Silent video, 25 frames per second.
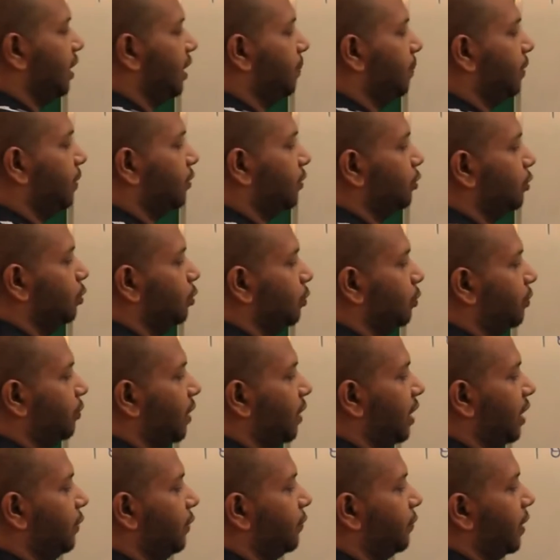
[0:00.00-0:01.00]
3 plus 2
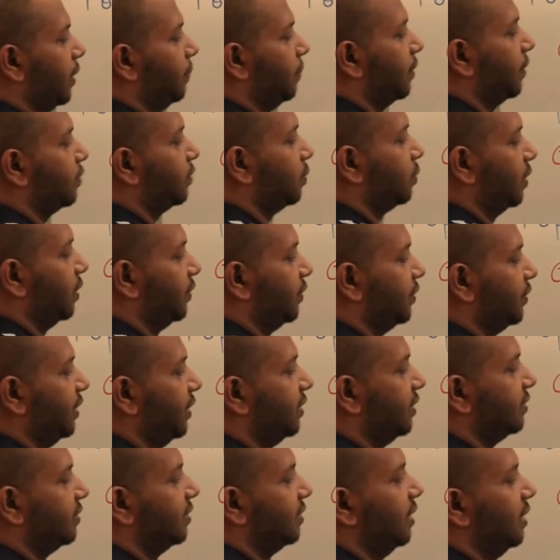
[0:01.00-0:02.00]
5, 5 plus 1
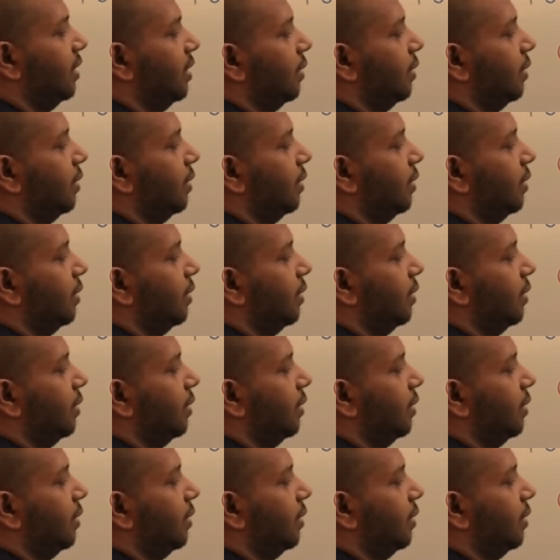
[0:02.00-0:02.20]
6,